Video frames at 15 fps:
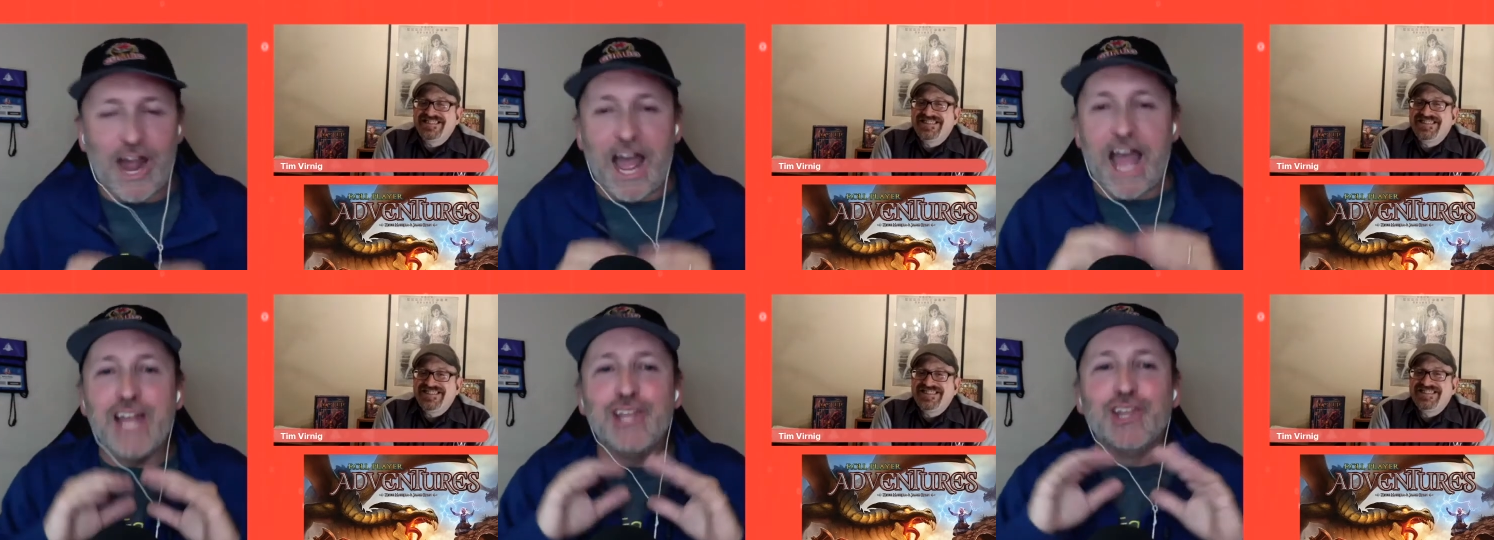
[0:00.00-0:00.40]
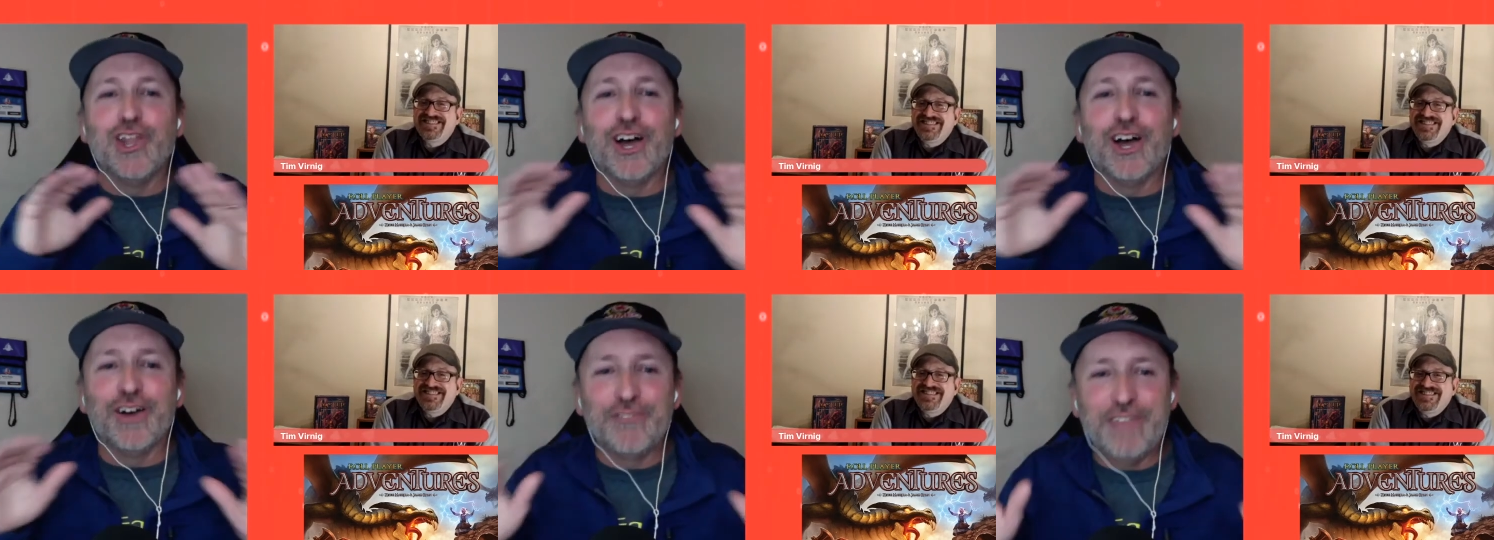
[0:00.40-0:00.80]
Speaker 1: I
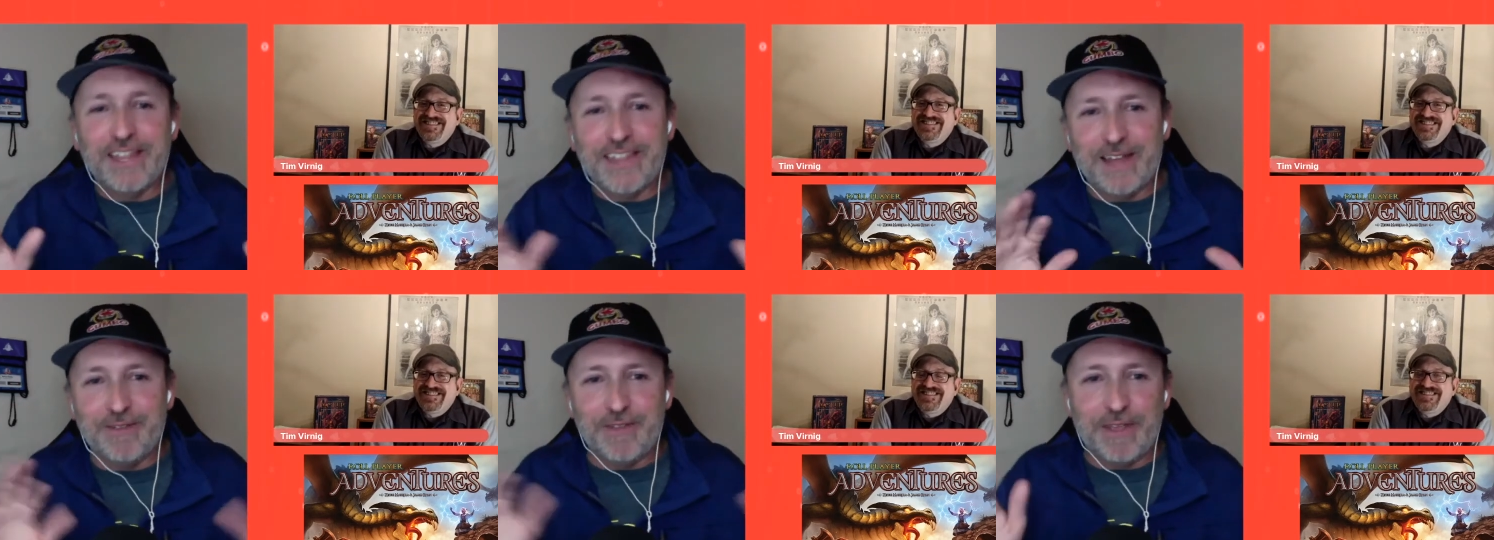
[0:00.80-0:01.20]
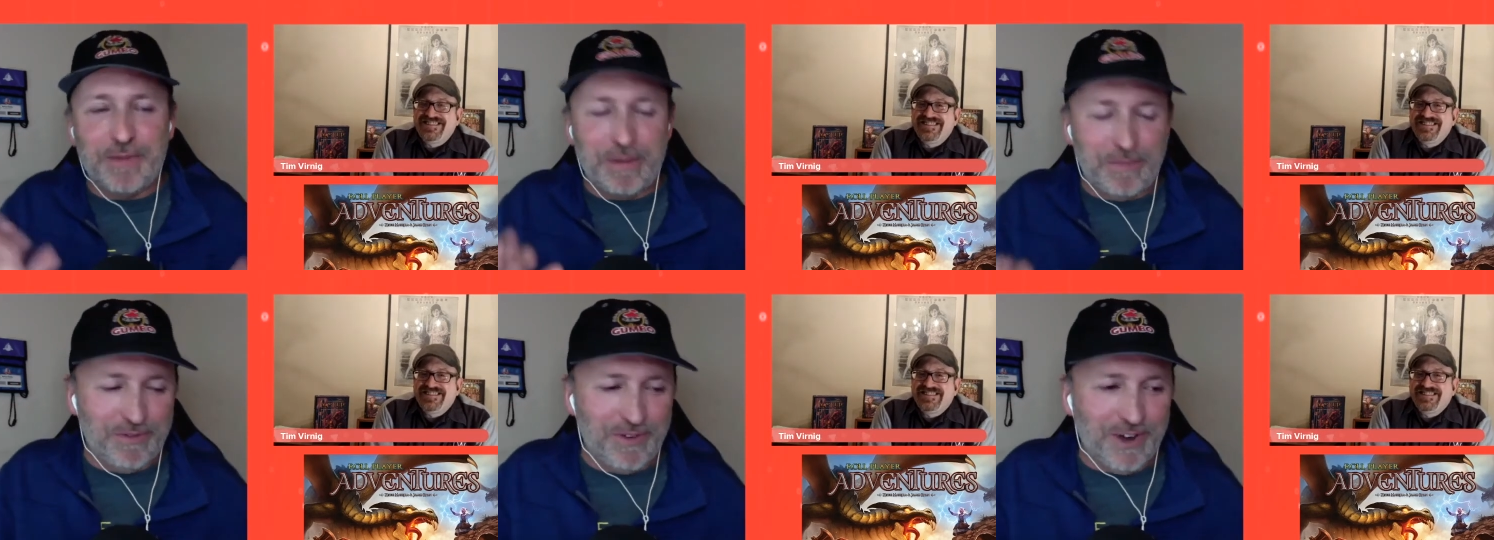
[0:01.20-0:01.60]
love that. That, that
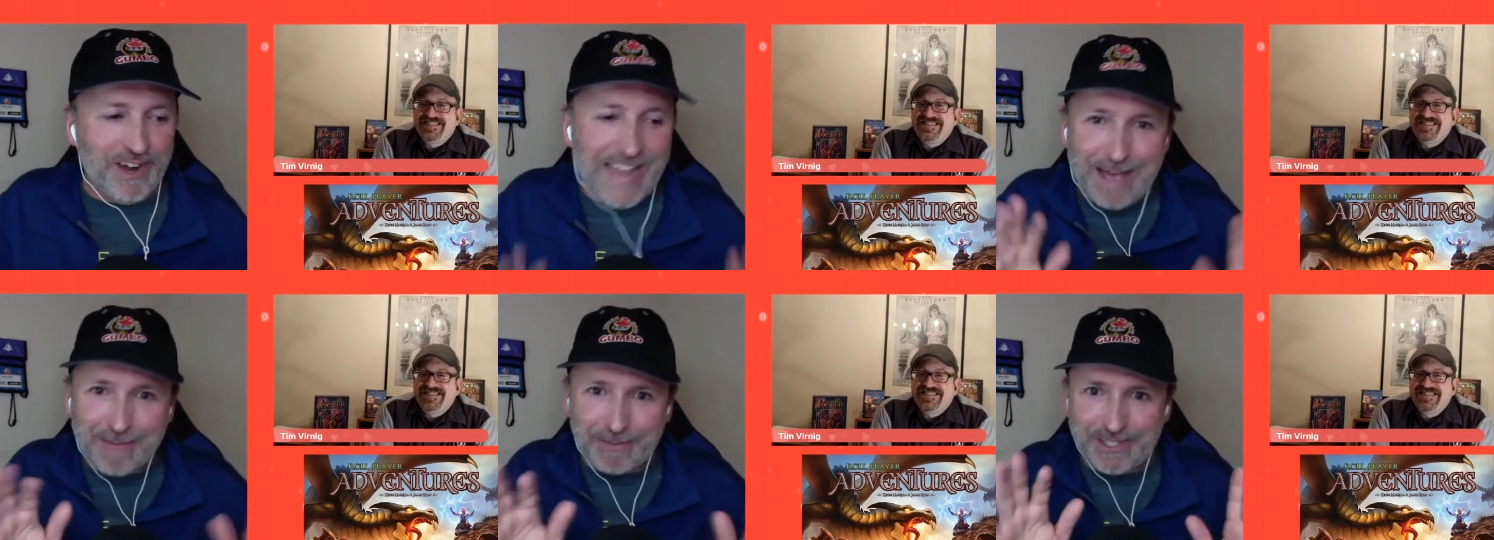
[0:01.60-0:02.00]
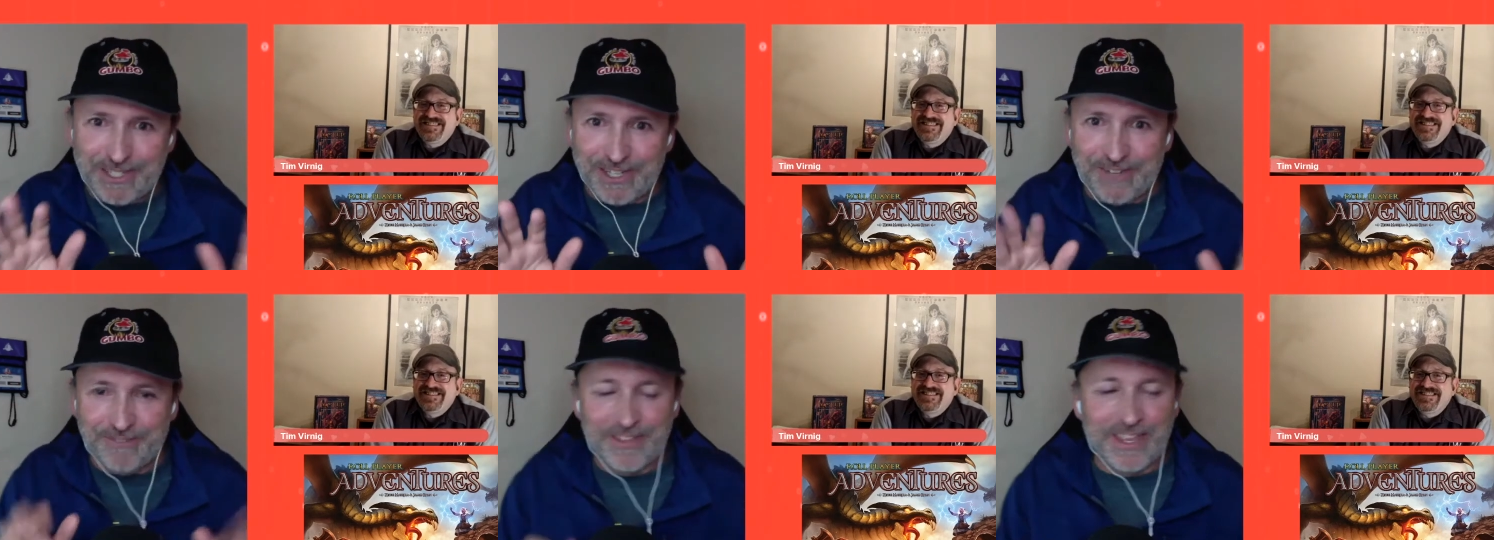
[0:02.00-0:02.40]
made me very happy,
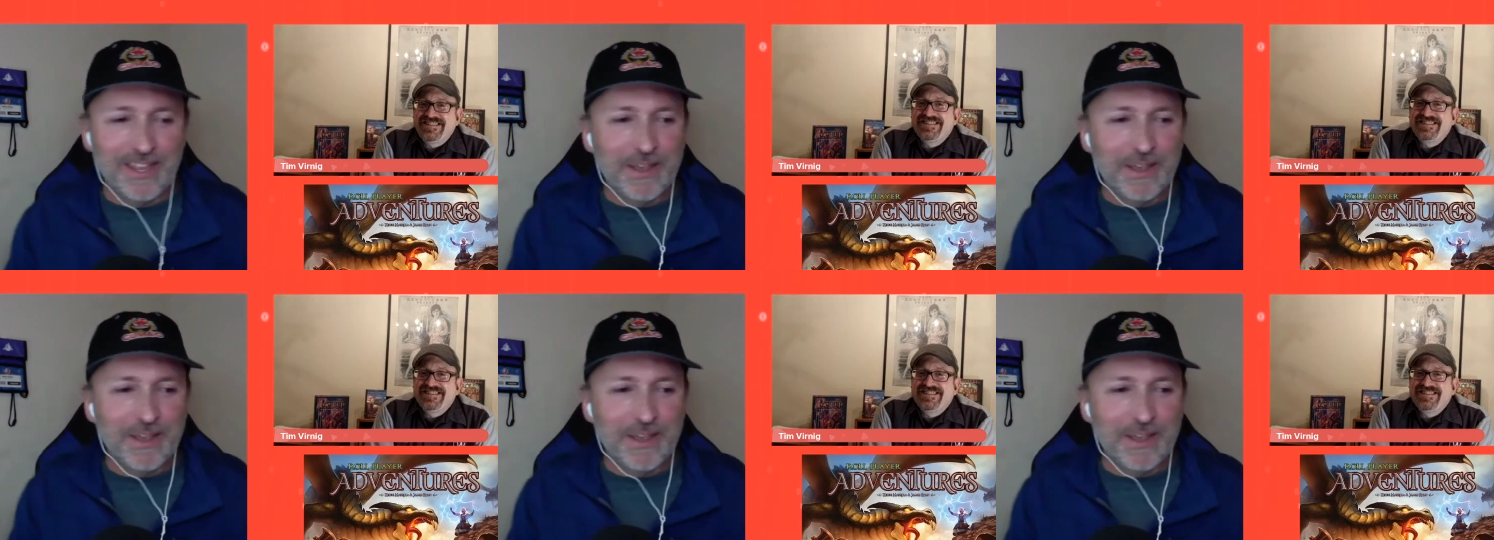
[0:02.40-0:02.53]
Tim.